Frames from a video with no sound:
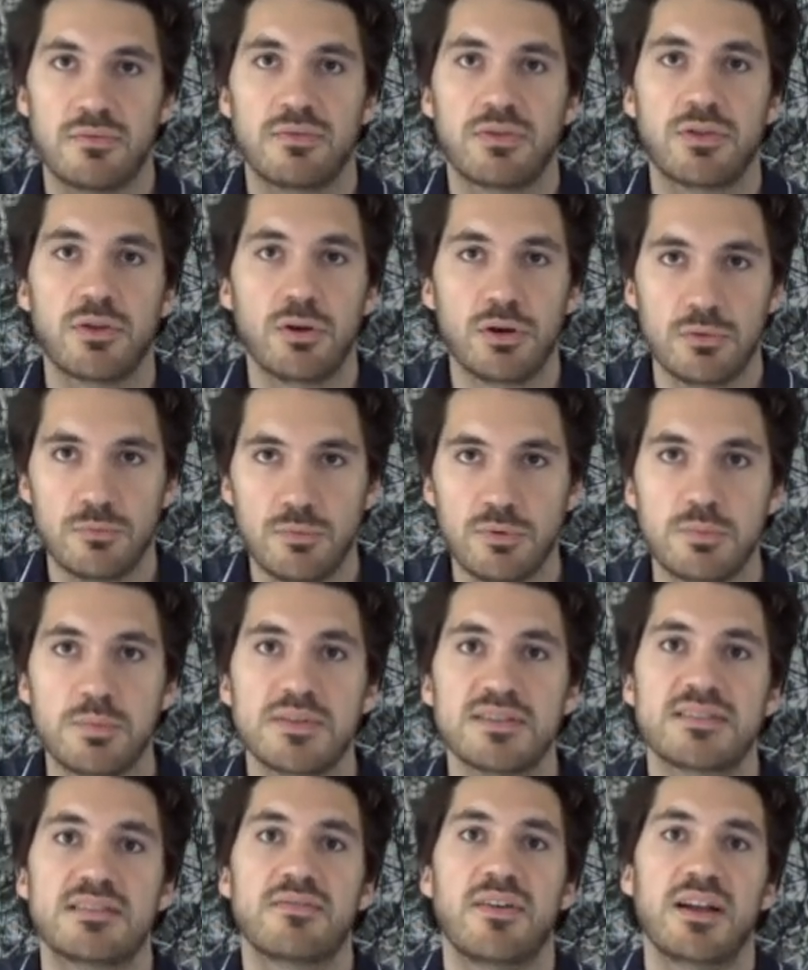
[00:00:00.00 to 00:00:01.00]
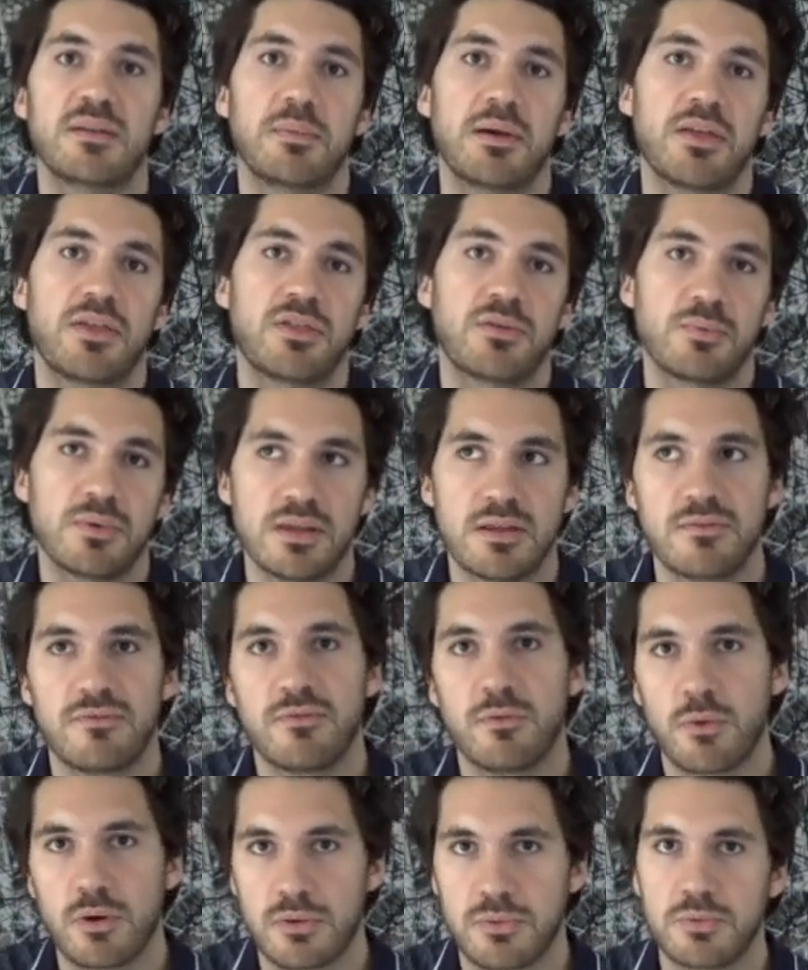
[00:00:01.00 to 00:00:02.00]
Third root means divide by 3,
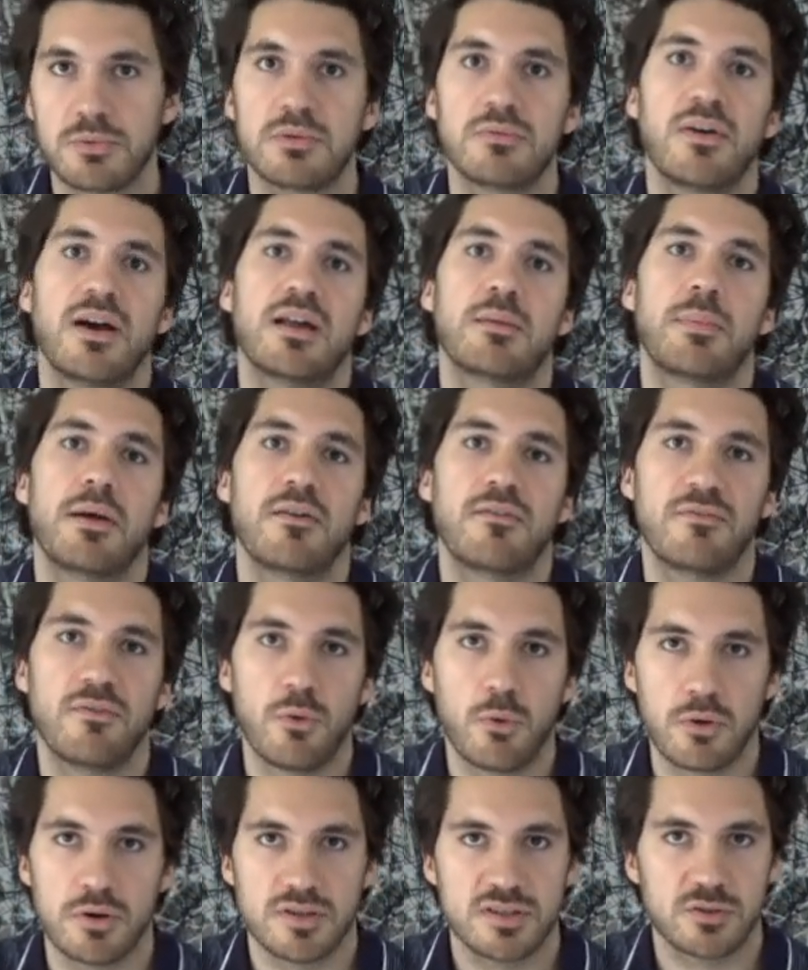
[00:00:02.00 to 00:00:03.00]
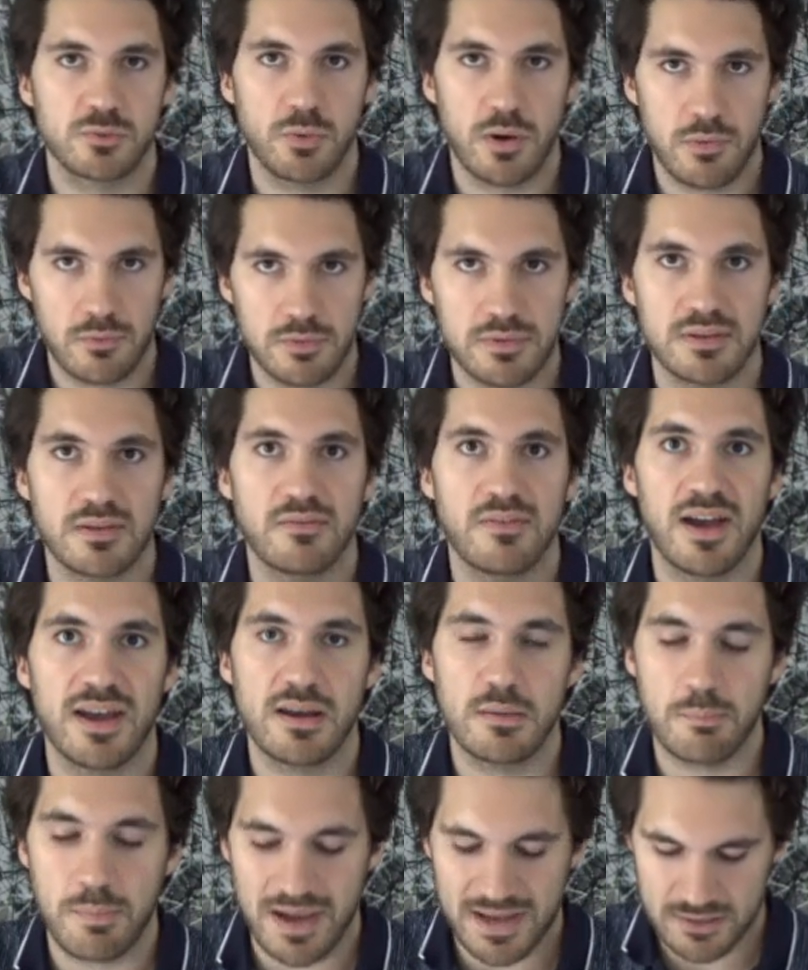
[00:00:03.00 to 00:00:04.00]
fourth root divided by 4, square root
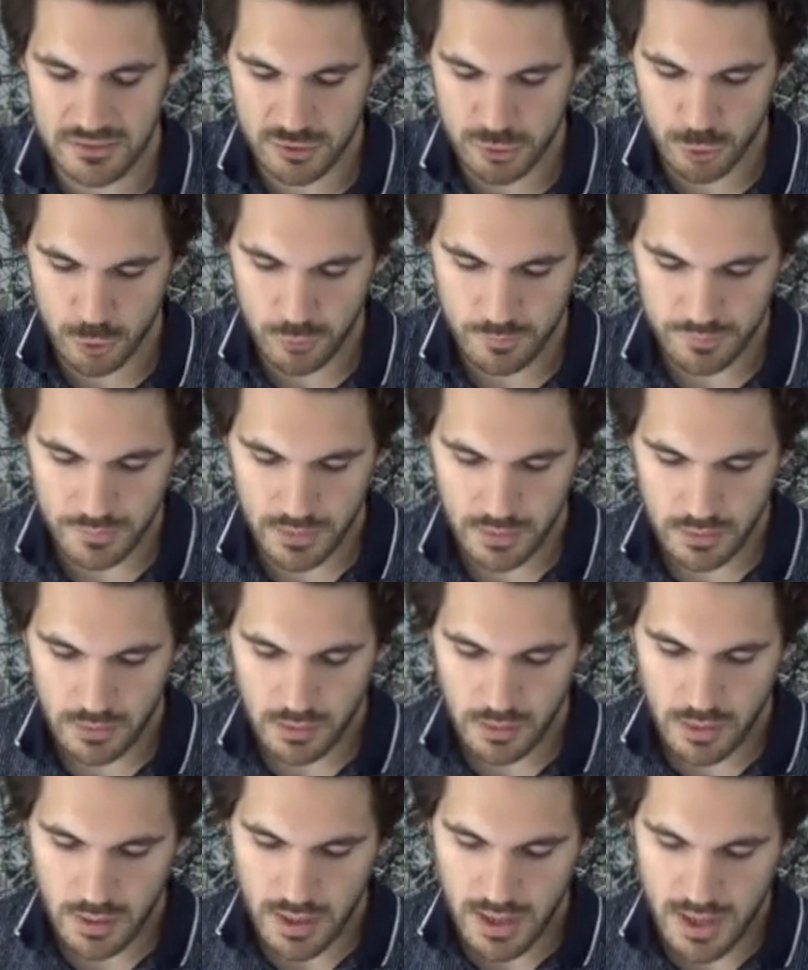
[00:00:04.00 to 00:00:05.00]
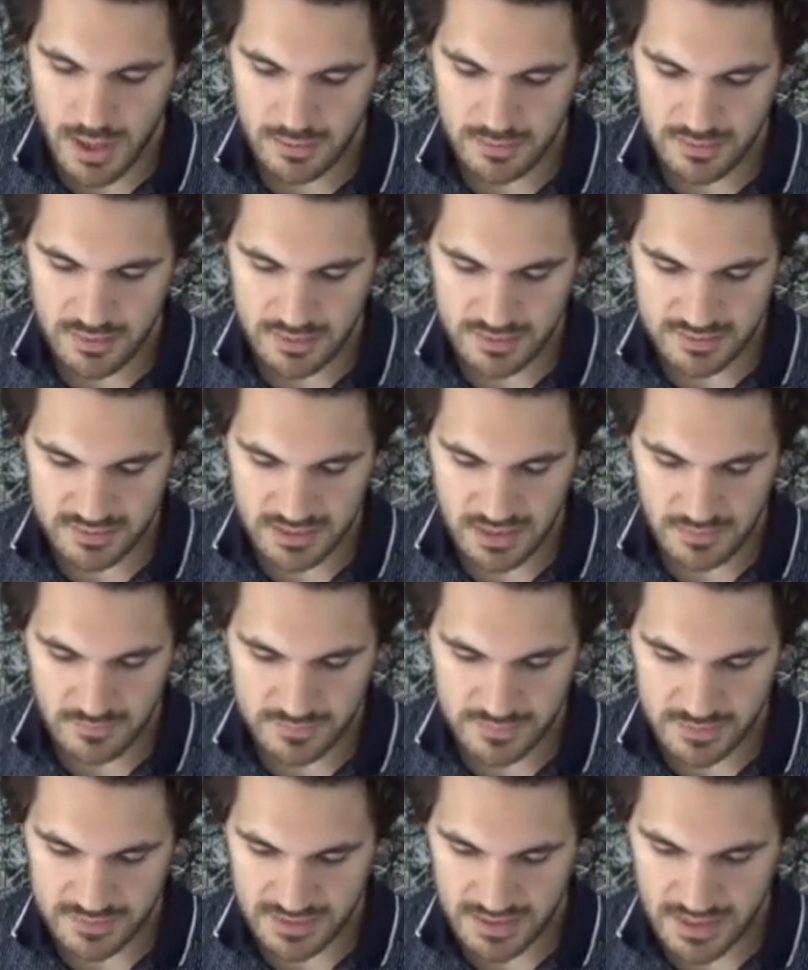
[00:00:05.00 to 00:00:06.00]
divided by 2. And this
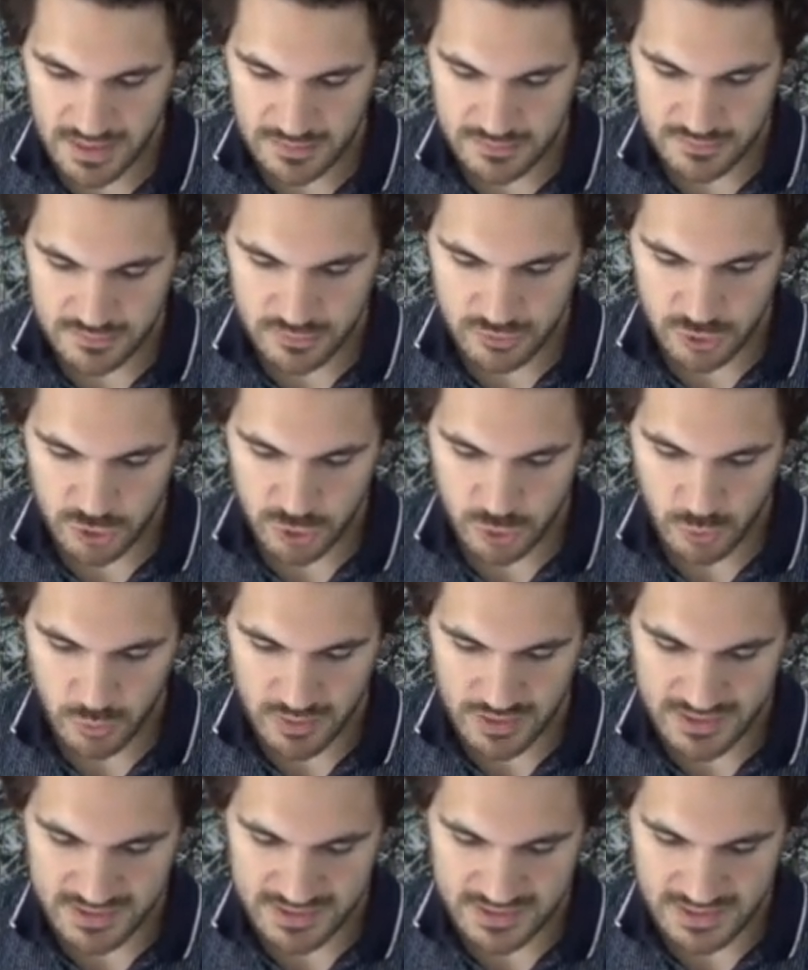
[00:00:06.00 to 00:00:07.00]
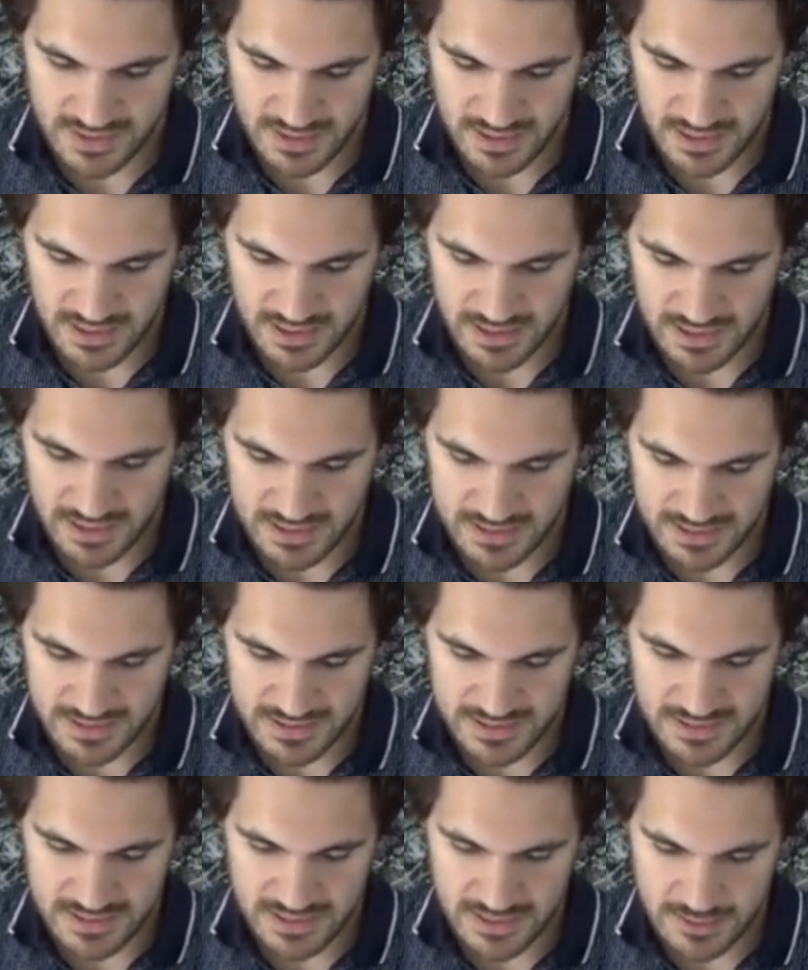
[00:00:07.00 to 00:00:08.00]
gives us answer choice
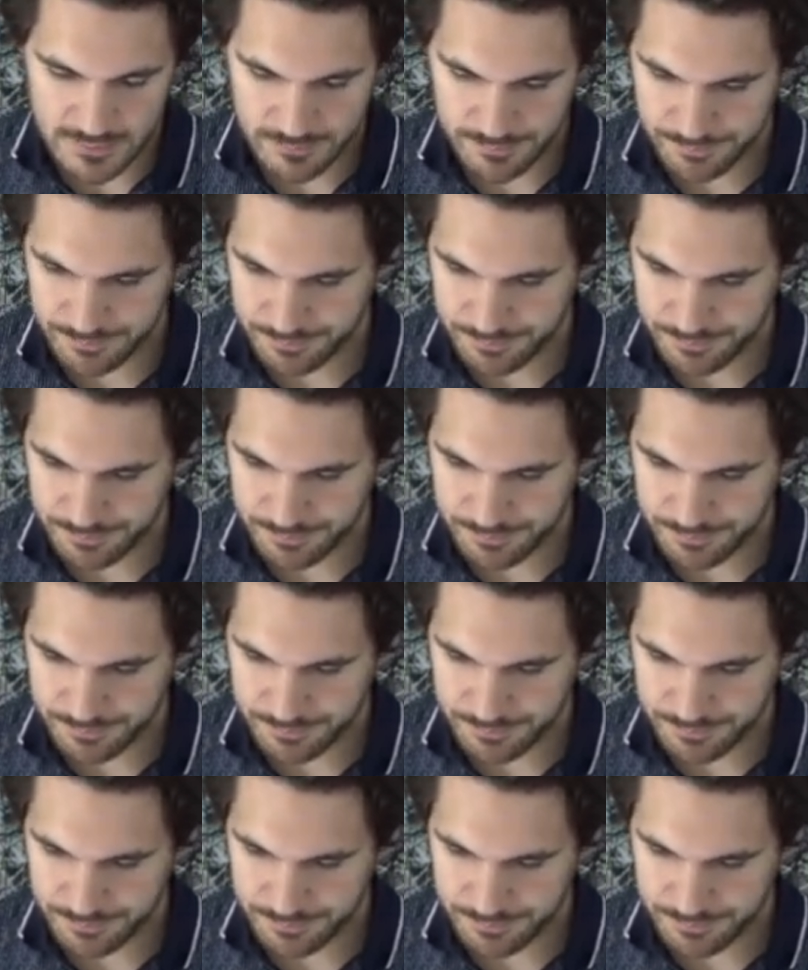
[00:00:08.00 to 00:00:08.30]
D.